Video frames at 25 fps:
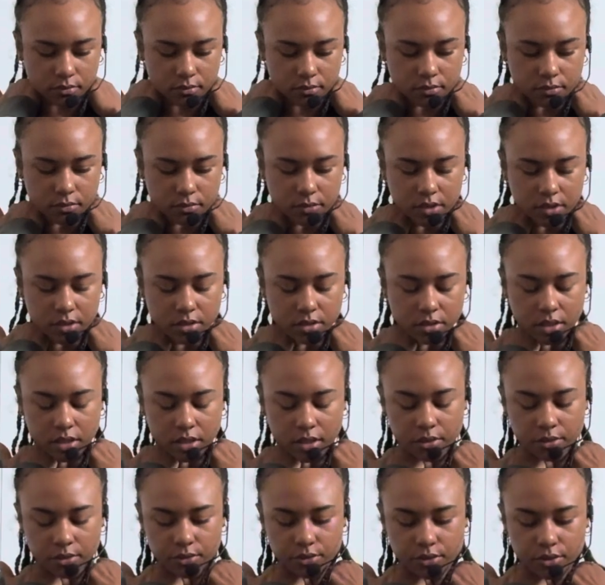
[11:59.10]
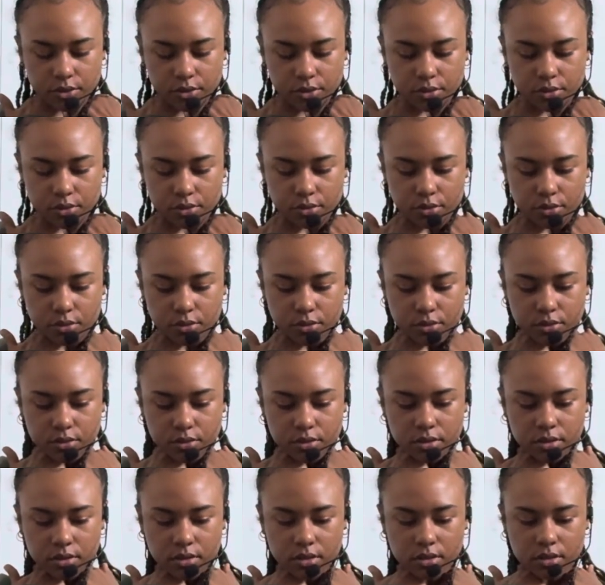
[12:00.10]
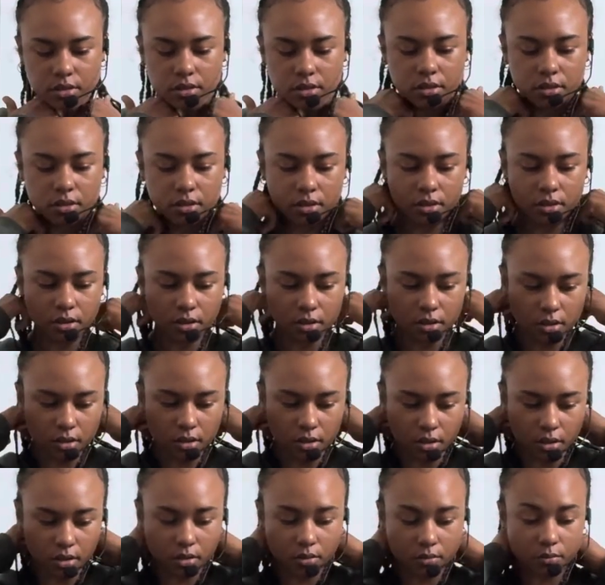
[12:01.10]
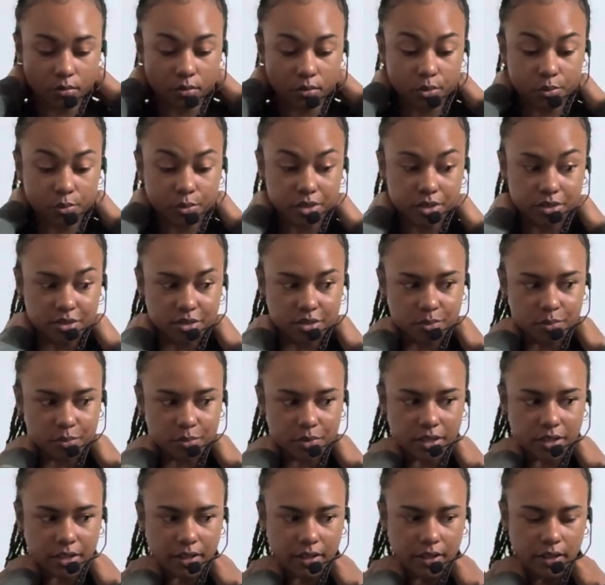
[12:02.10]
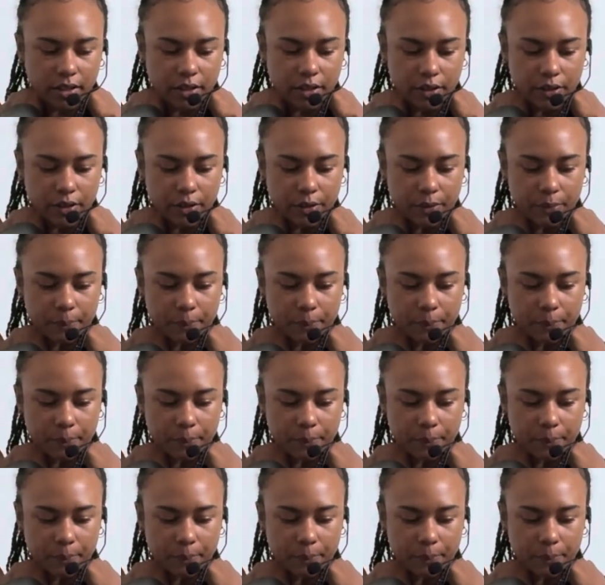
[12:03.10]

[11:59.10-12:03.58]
And just take a few moments to play here.